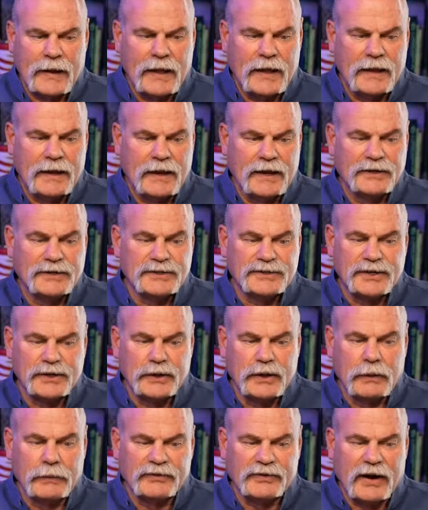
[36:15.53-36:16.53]
And just so
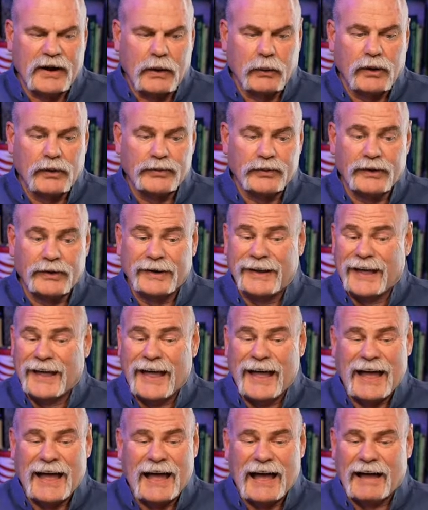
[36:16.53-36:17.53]
you know, Mr. Highway 03,
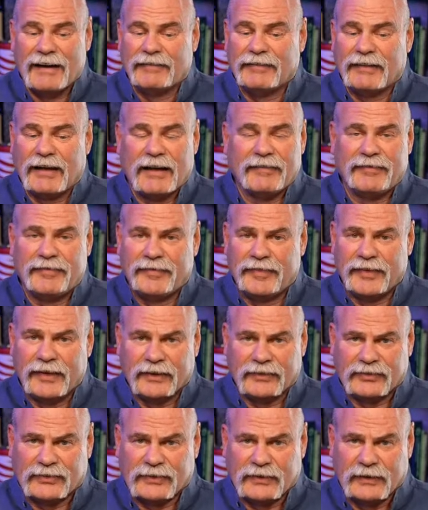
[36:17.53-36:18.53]
I've
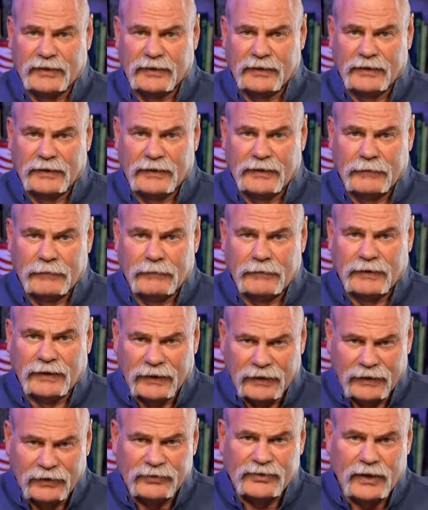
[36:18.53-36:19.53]
fixed
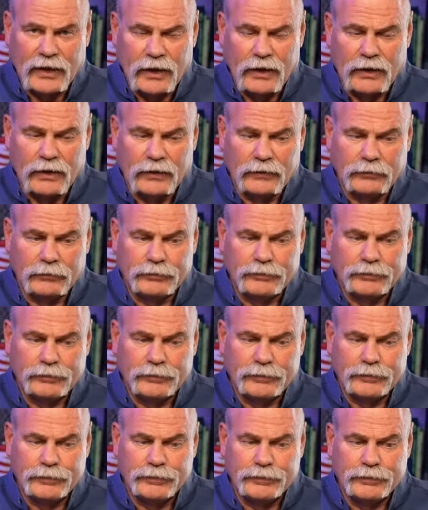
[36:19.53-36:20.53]
leaks on
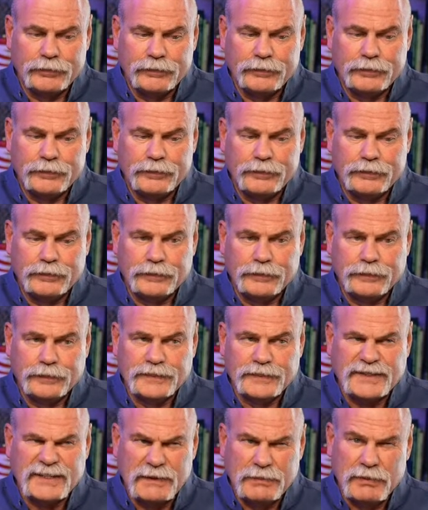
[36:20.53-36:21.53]

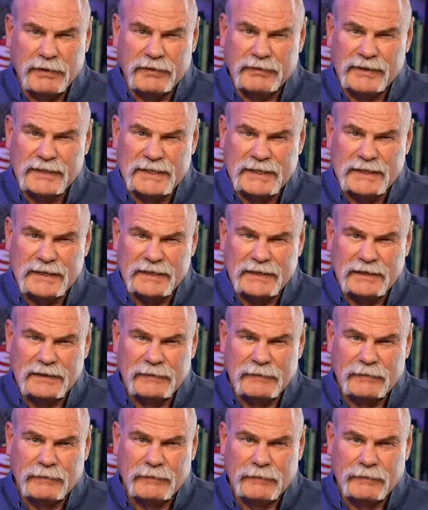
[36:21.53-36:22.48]
CPVC